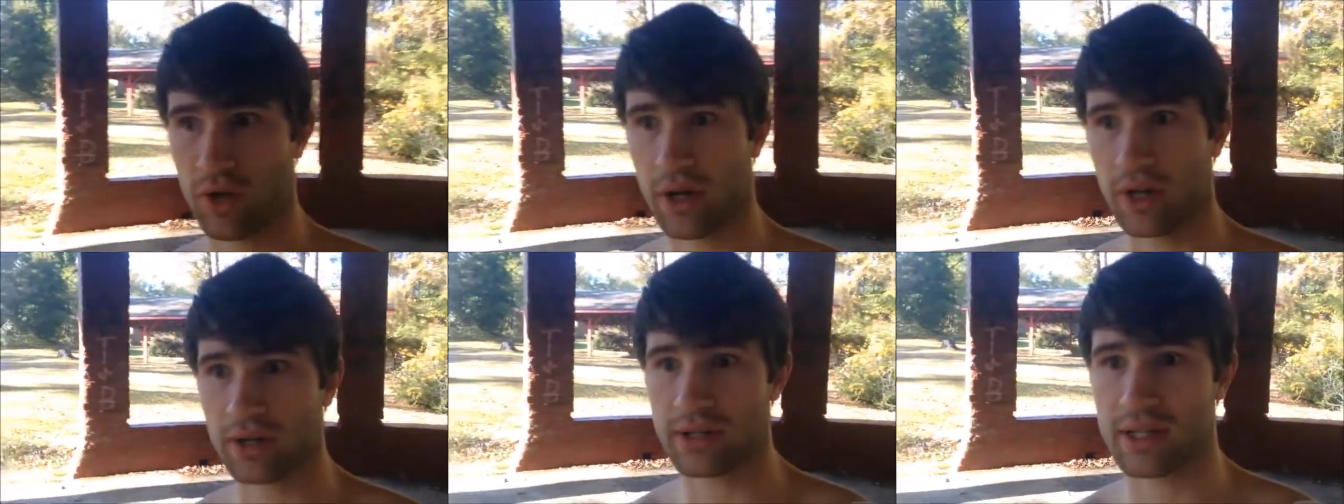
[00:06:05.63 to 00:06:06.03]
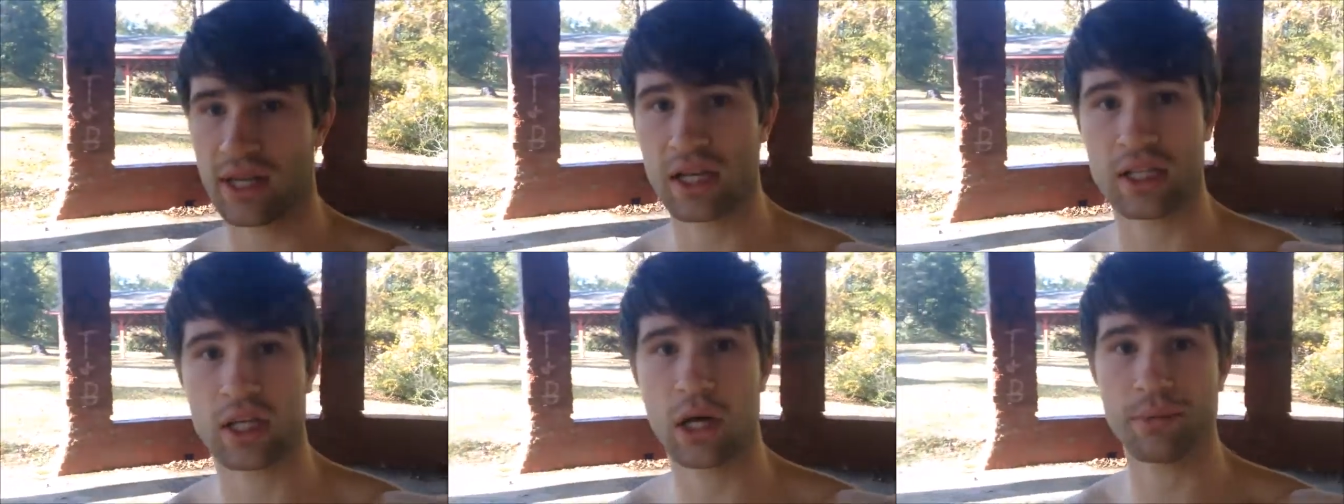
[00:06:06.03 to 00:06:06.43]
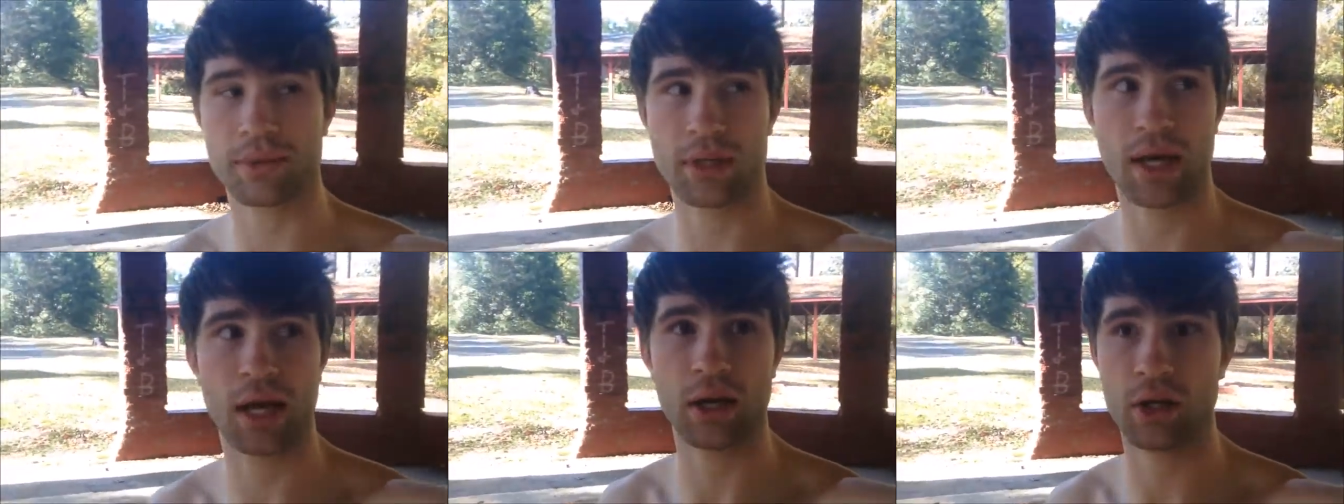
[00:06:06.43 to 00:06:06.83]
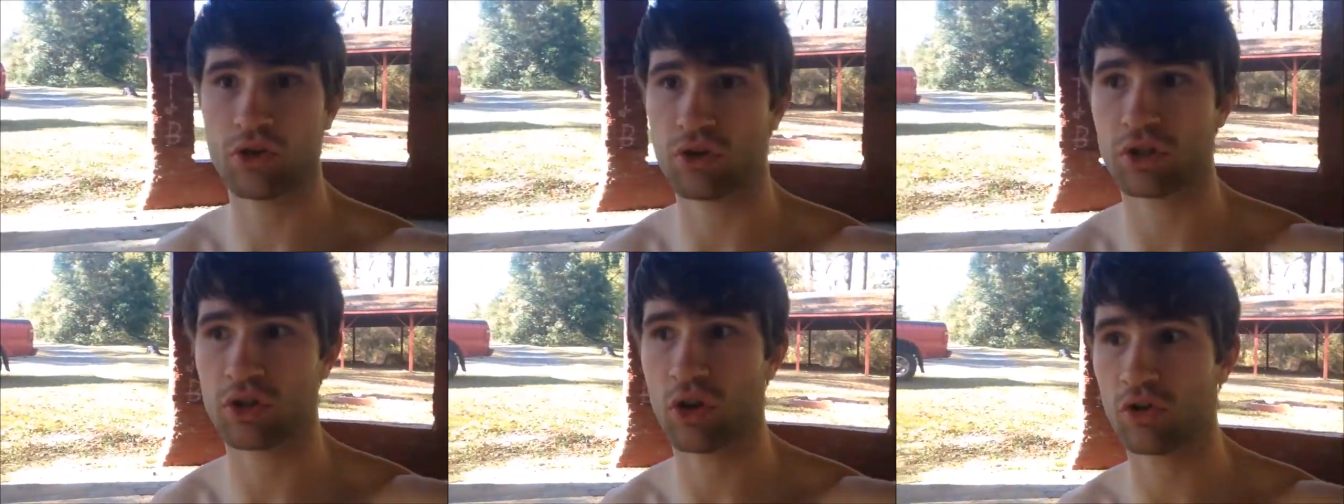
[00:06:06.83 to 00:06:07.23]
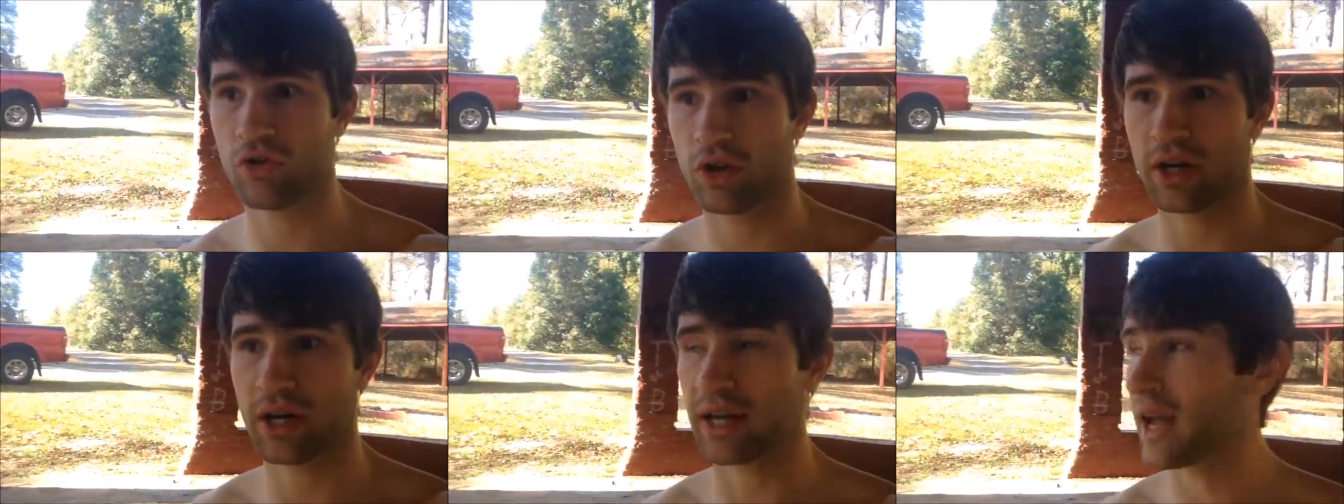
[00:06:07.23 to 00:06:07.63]
drinking six cups a day and you drink, start
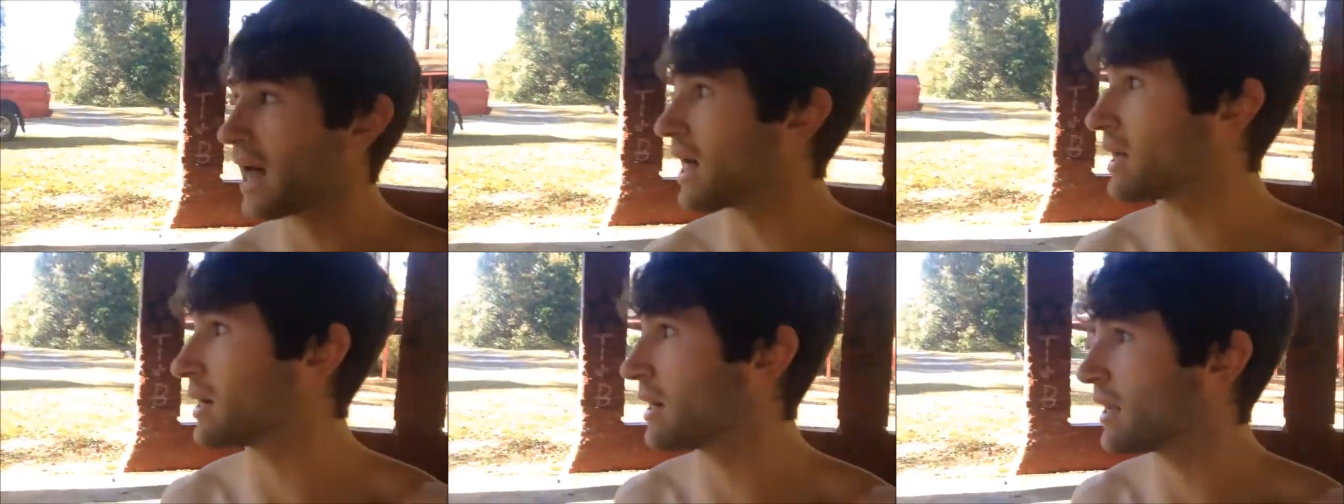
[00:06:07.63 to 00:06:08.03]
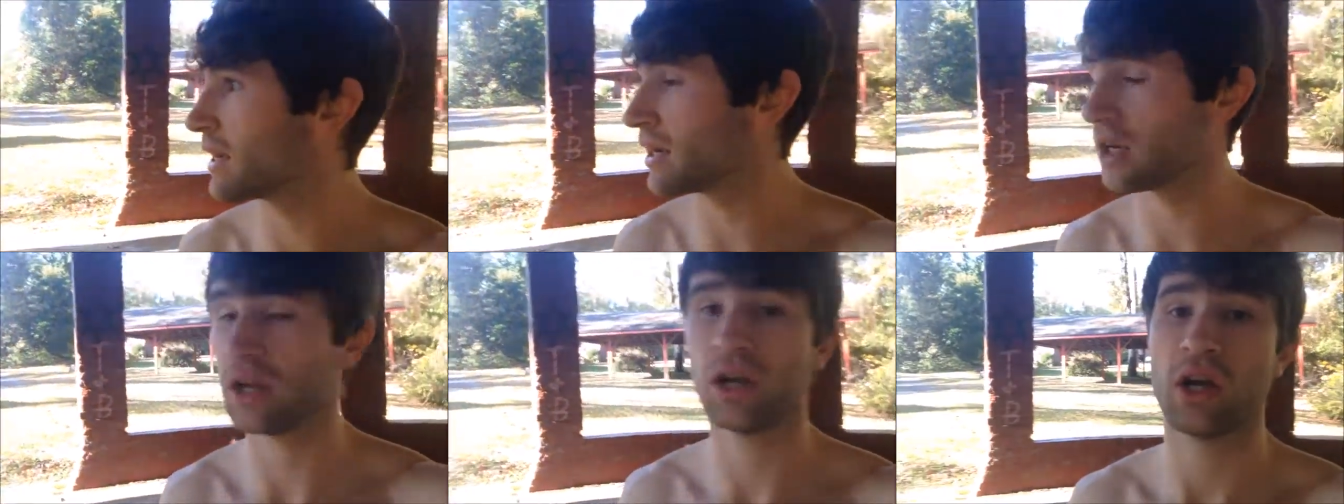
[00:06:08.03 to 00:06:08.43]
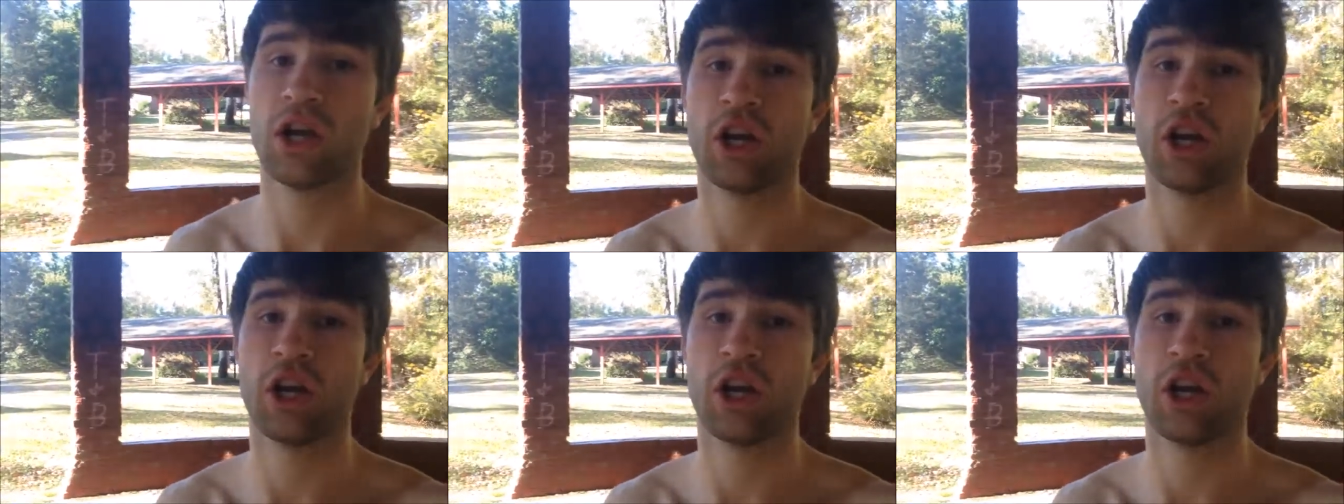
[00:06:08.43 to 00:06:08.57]
drinking a gallon a day,